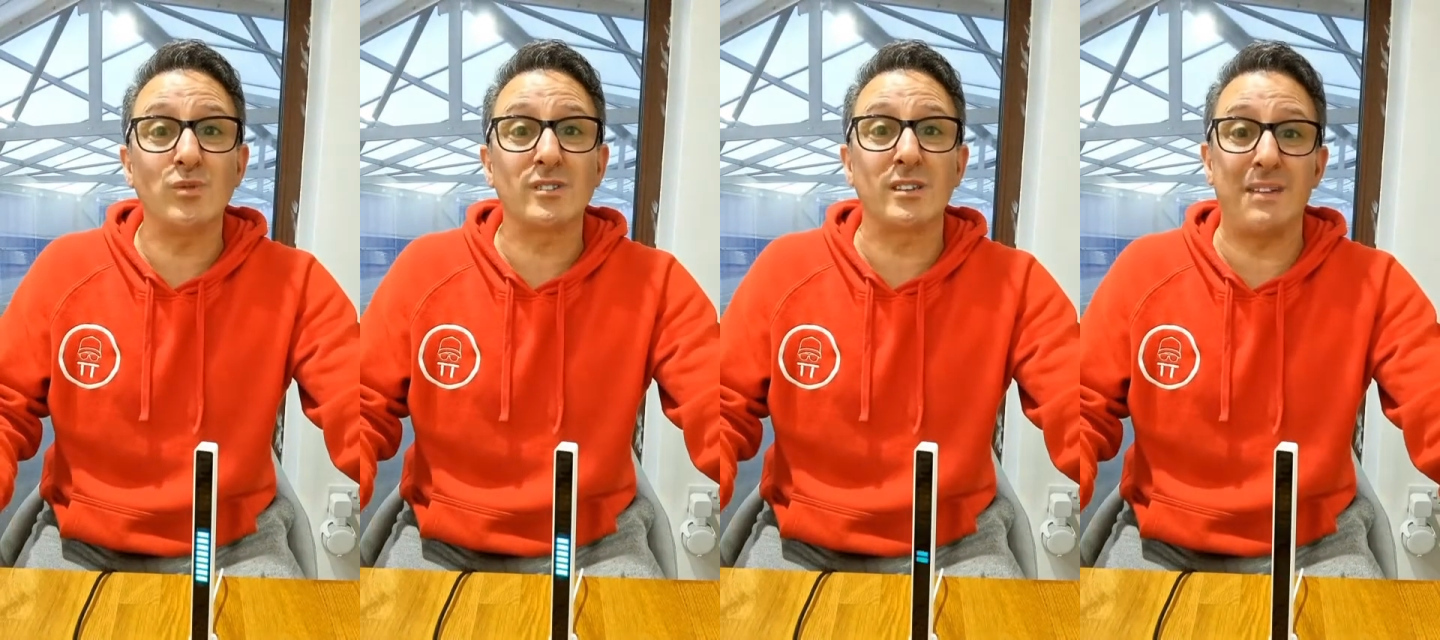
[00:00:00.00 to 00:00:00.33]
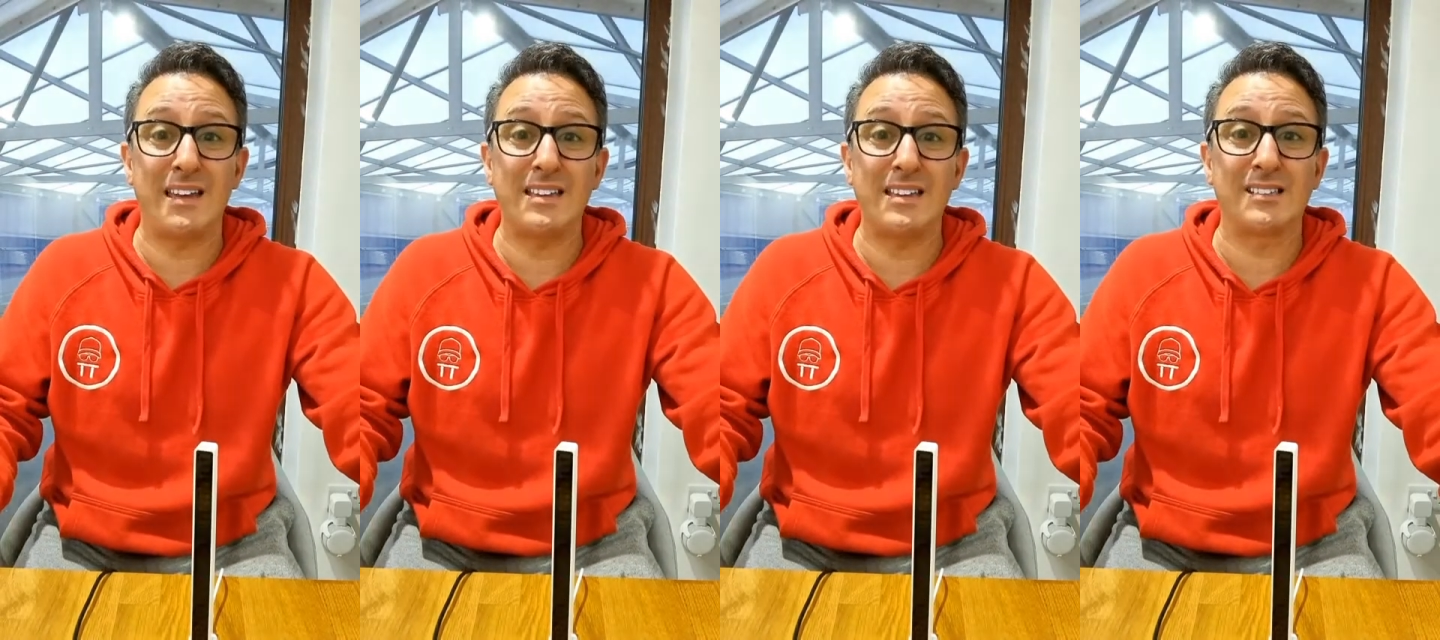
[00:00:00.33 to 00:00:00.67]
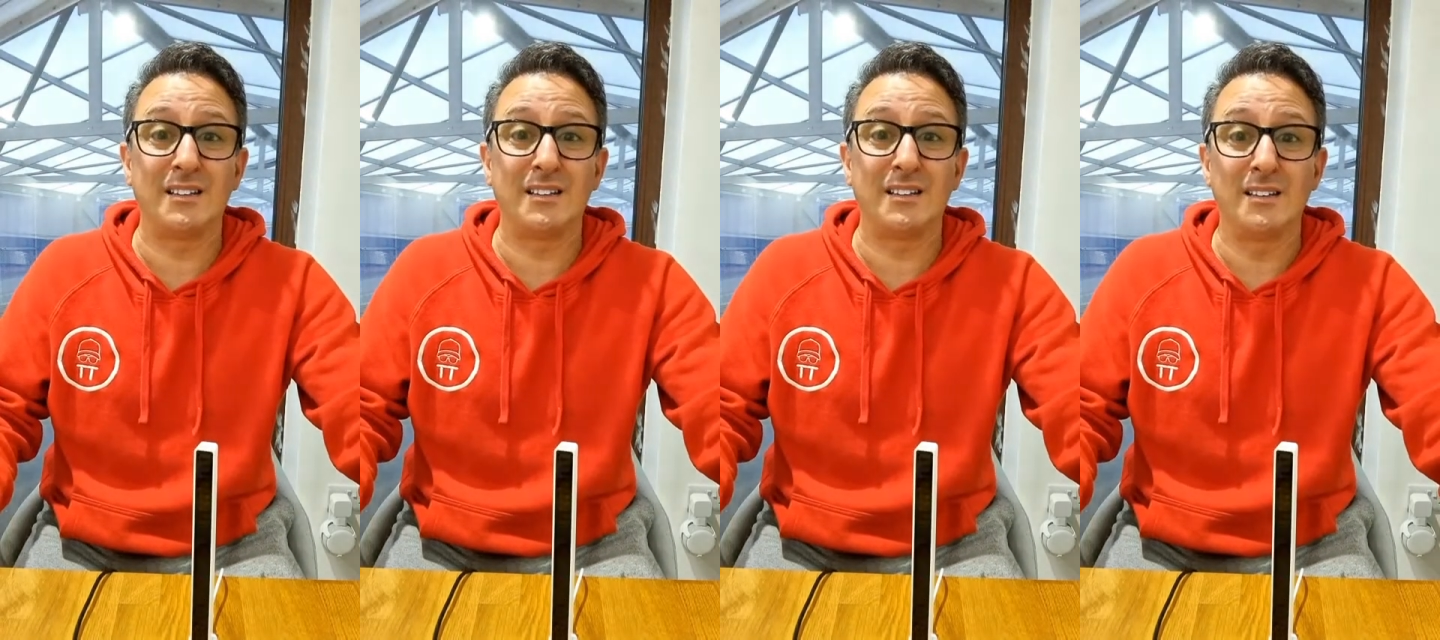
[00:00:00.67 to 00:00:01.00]
Wasn't he
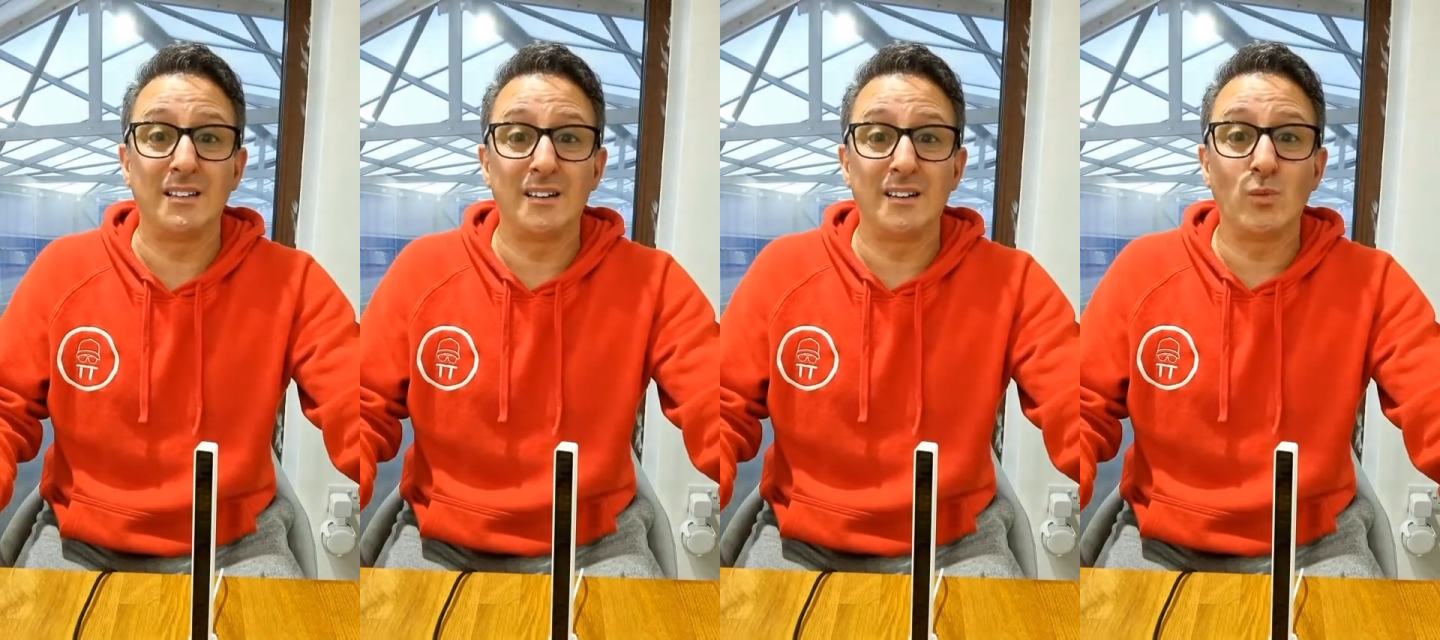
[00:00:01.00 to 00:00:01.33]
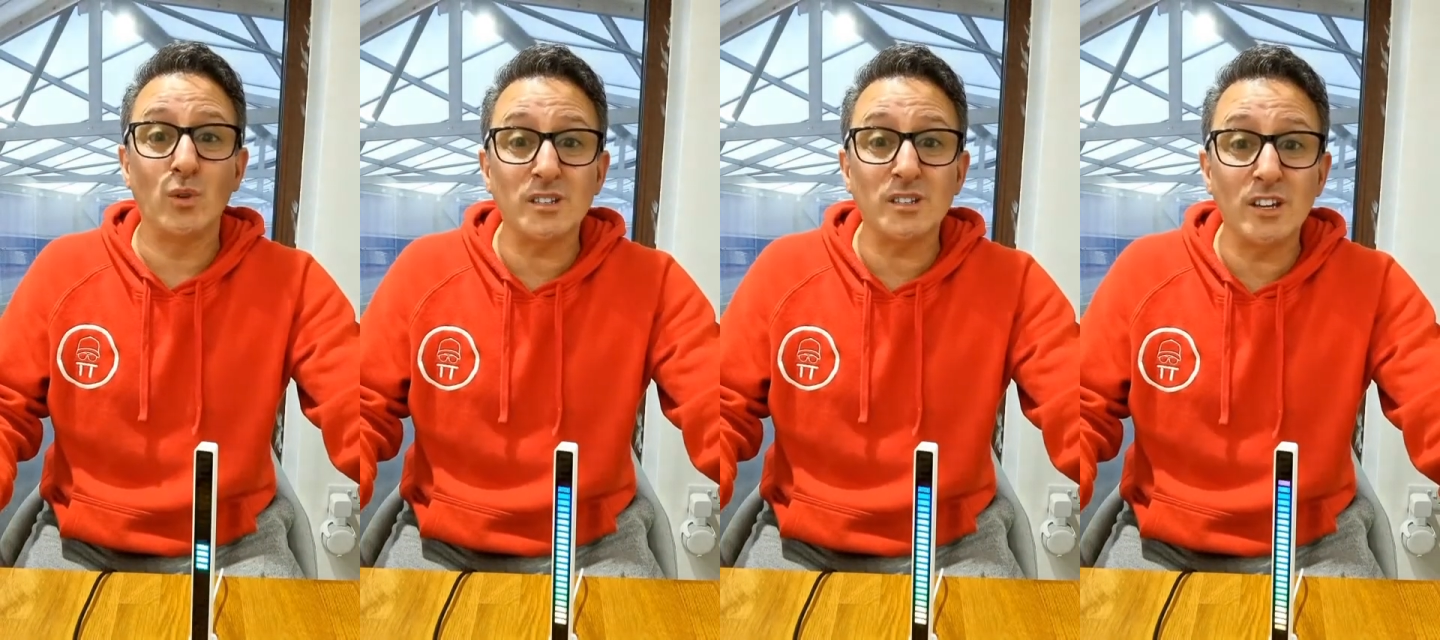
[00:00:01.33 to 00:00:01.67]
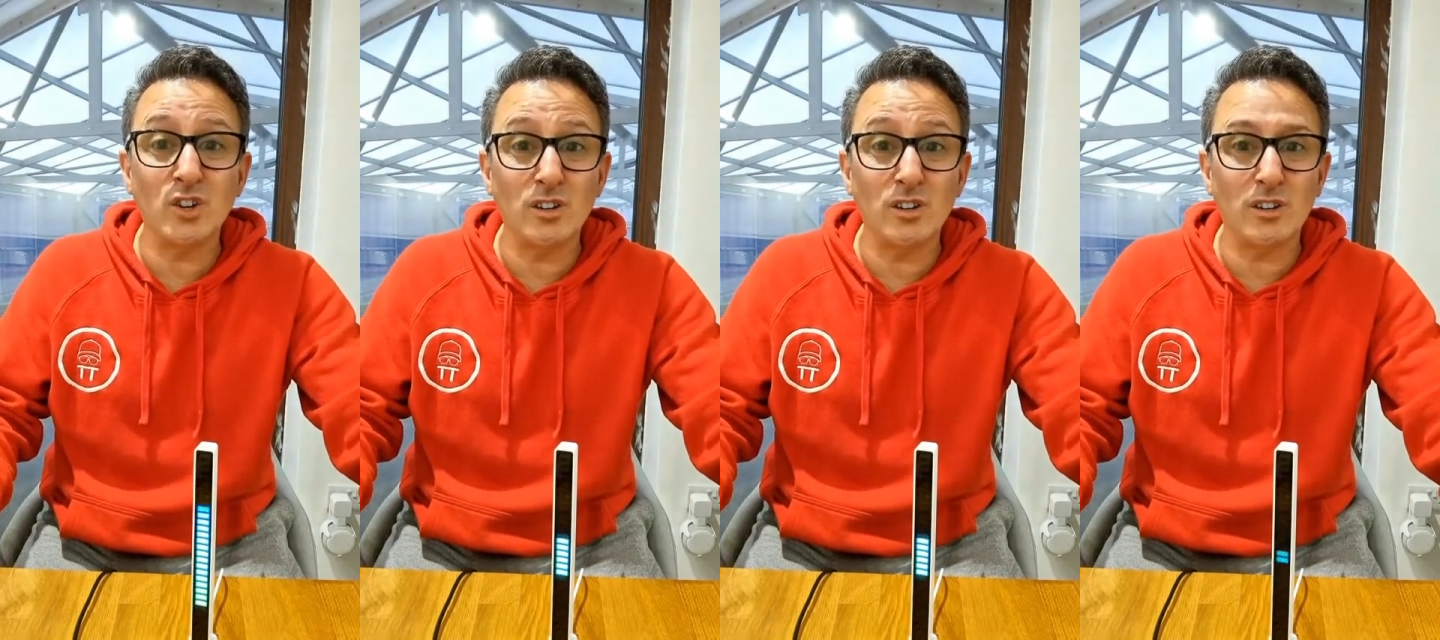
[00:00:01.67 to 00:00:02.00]
good? Oh,
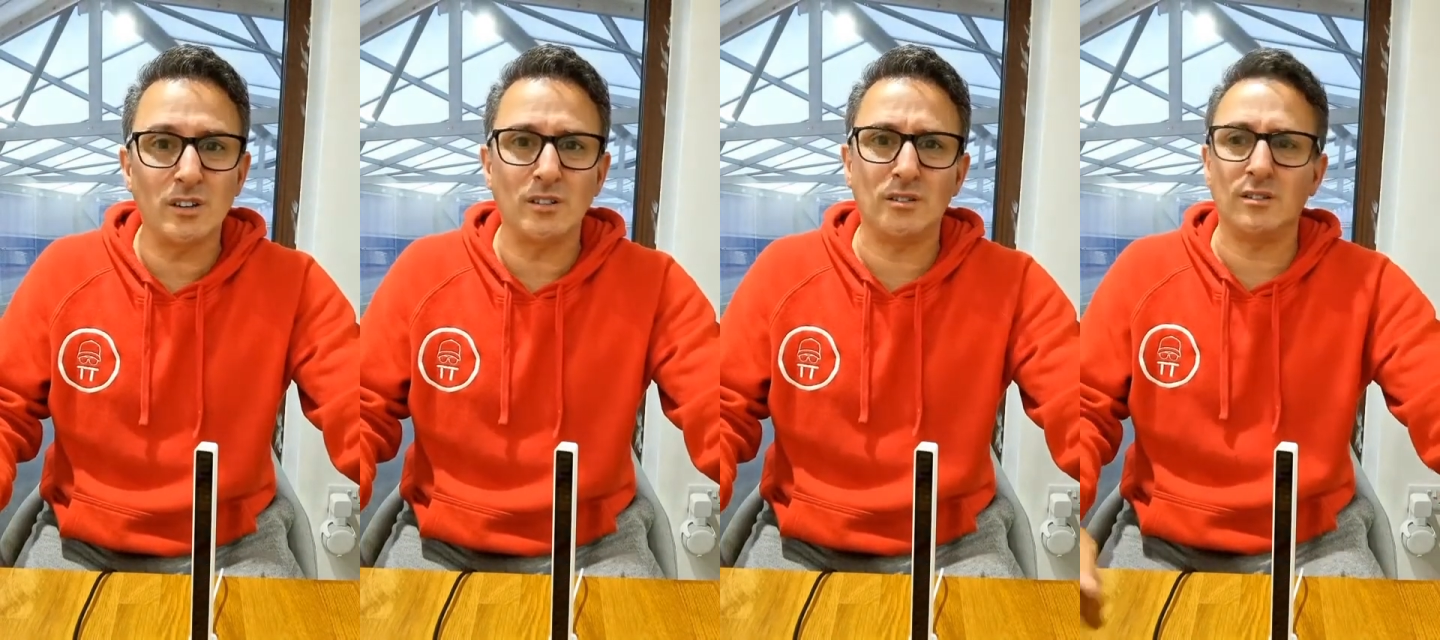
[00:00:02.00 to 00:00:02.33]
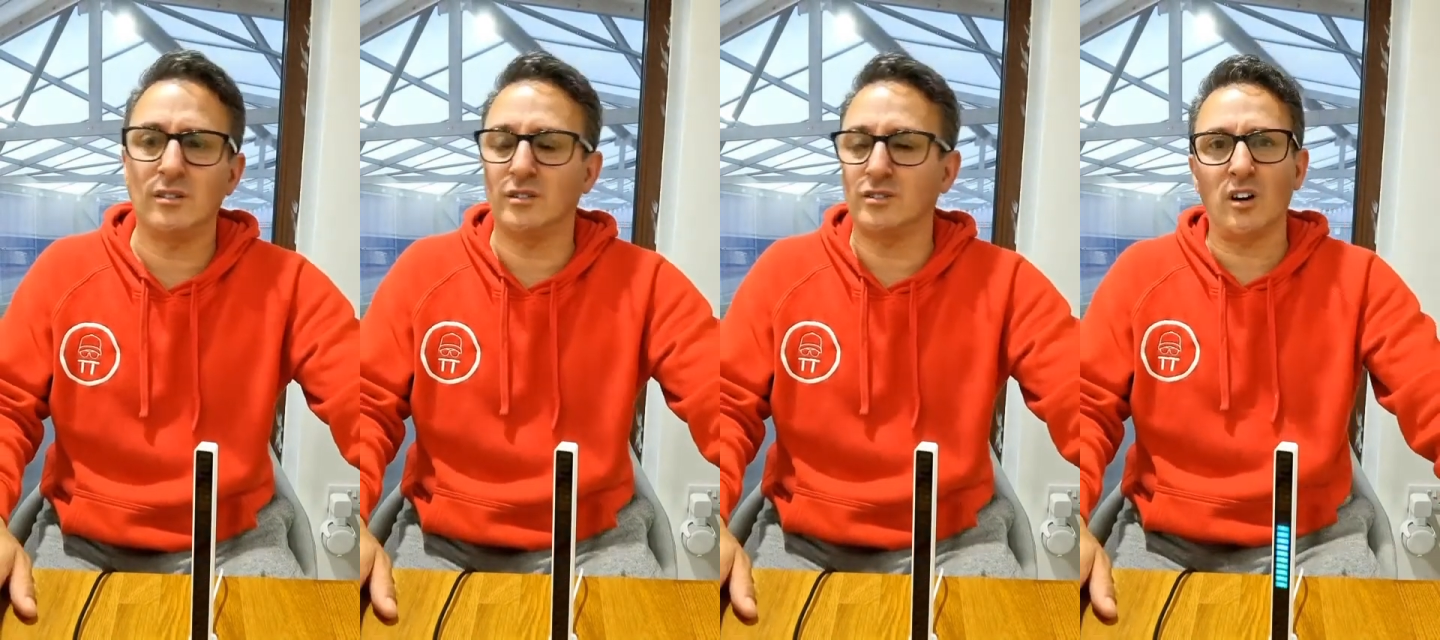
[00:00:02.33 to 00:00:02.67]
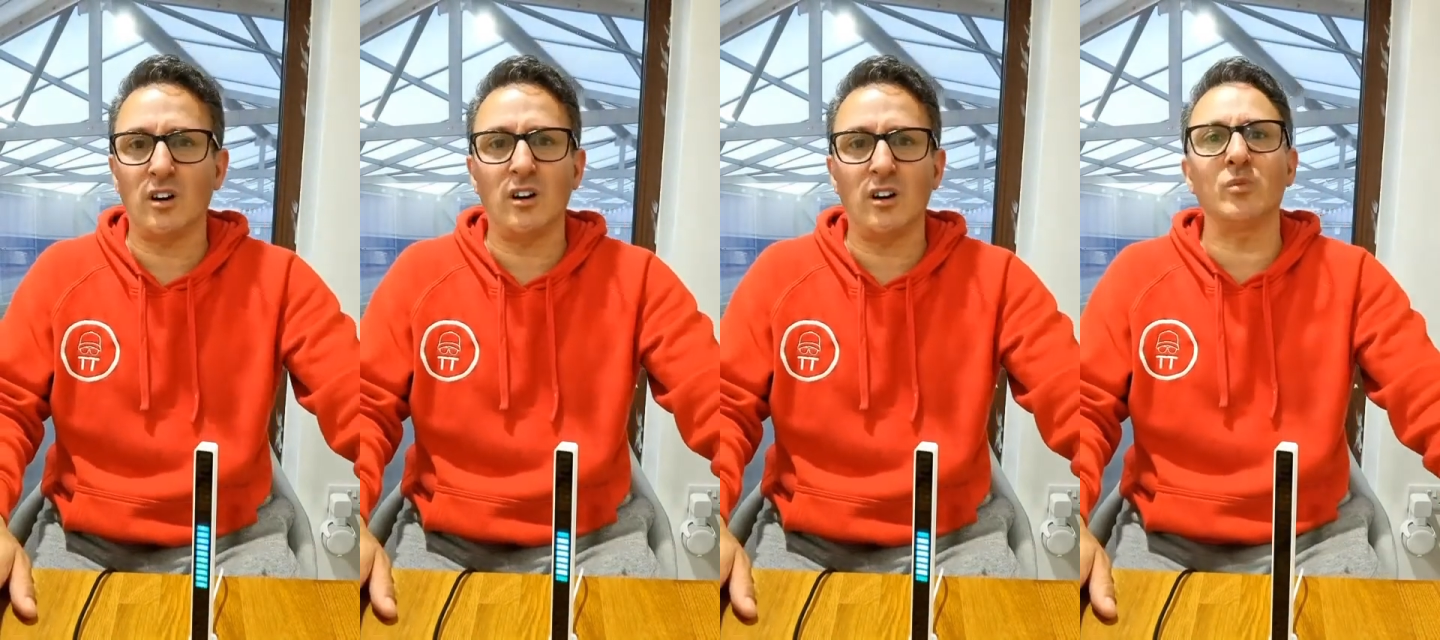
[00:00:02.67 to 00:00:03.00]
Charlotte, wasn't he brilliant?